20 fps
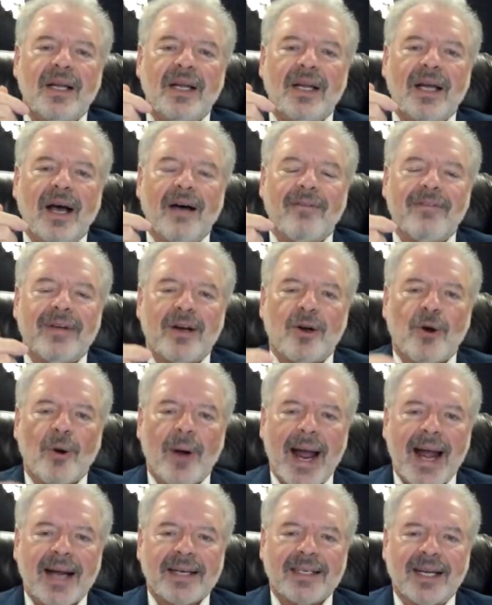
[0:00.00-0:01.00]
of
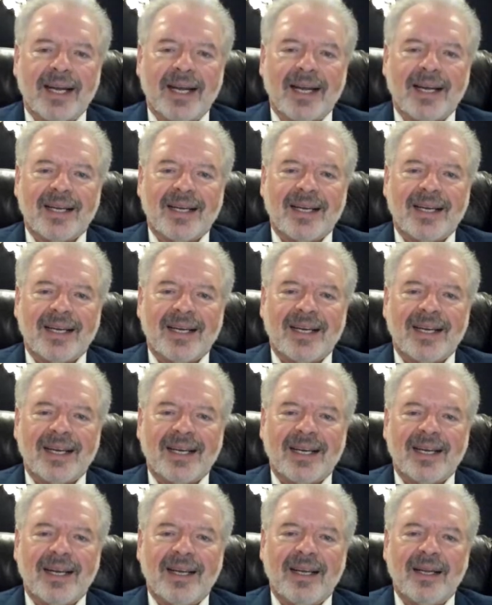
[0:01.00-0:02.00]
interacting.
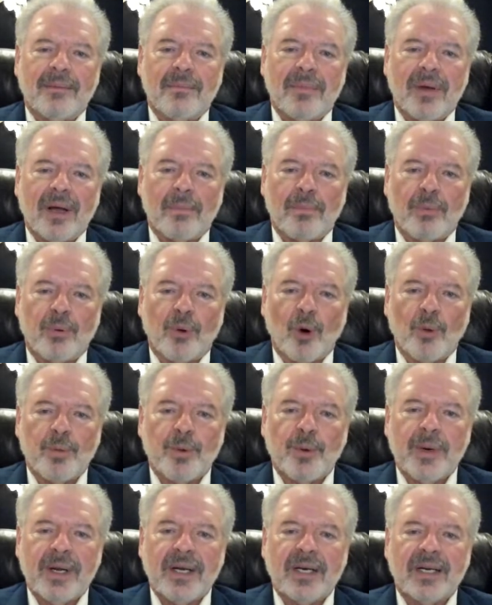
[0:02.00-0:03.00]

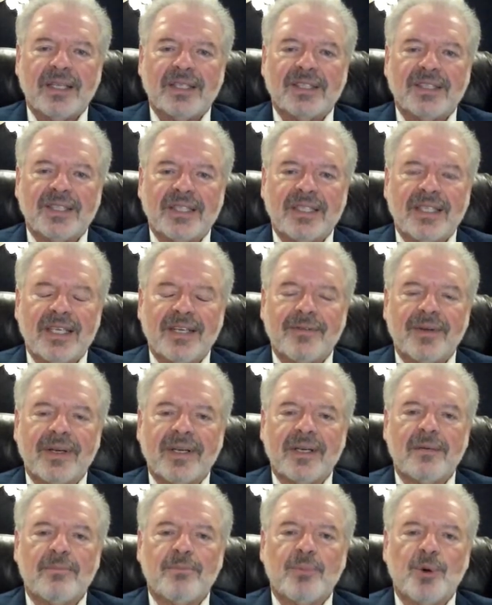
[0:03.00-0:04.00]
Appropriate,
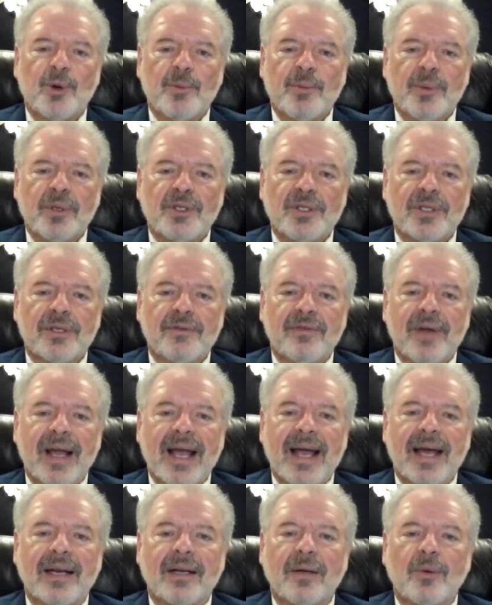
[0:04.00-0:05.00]
significant, purposive,
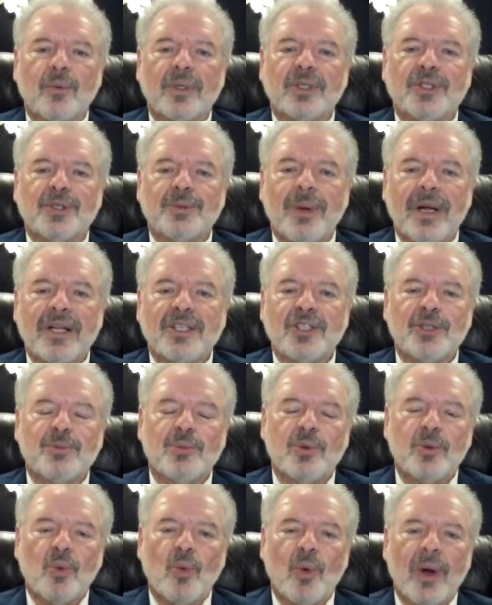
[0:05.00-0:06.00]
and
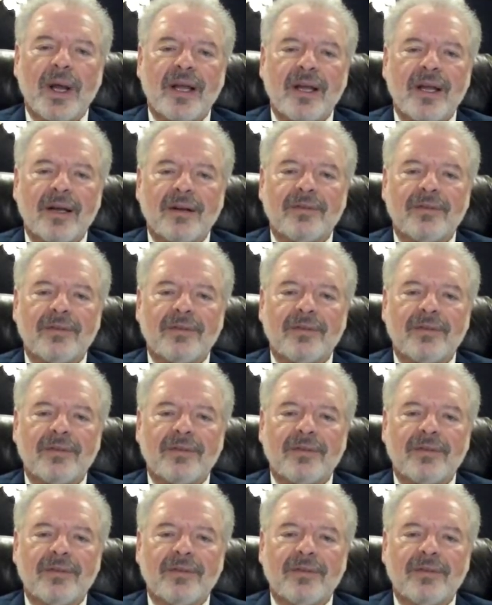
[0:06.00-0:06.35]
responsible way of